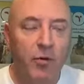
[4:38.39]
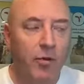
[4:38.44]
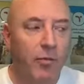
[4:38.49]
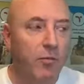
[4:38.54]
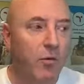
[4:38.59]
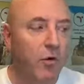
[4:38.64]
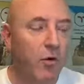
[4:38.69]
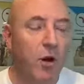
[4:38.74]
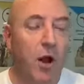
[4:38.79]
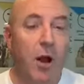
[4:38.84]
the
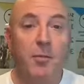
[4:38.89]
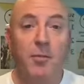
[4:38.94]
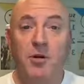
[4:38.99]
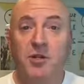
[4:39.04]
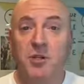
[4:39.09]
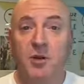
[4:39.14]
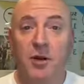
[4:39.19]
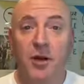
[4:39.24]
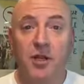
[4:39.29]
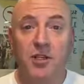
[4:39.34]
more
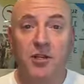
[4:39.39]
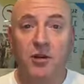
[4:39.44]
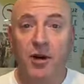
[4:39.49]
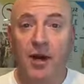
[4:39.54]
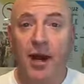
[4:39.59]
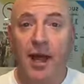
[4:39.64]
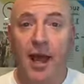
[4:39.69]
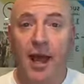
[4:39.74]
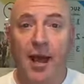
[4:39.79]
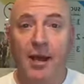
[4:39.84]
opportunities you're
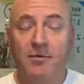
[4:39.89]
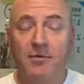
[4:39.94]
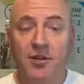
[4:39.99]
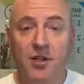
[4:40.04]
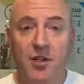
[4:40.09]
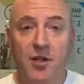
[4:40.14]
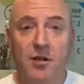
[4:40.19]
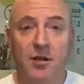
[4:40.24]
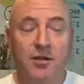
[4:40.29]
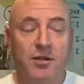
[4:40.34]
going to have
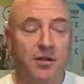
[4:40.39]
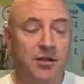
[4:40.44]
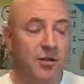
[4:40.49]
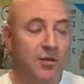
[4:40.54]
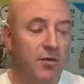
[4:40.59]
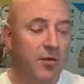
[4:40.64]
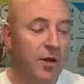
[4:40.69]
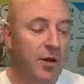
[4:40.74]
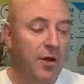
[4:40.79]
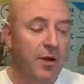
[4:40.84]

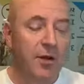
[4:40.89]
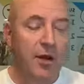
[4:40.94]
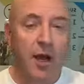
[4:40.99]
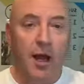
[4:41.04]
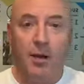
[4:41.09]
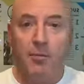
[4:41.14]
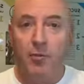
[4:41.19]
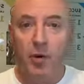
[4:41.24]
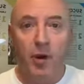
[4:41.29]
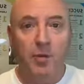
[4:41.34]
to
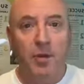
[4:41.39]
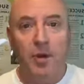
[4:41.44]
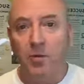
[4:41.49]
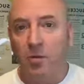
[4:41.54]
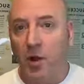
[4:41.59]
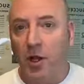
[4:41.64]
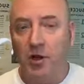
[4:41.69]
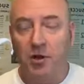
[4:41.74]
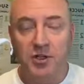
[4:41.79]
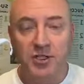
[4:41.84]
bring
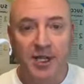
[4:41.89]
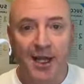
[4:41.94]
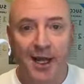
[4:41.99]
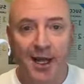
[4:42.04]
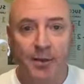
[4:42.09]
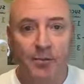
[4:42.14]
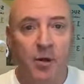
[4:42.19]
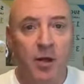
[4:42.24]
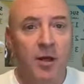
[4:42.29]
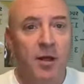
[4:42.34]
people on your
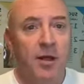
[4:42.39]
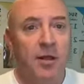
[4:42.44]
team,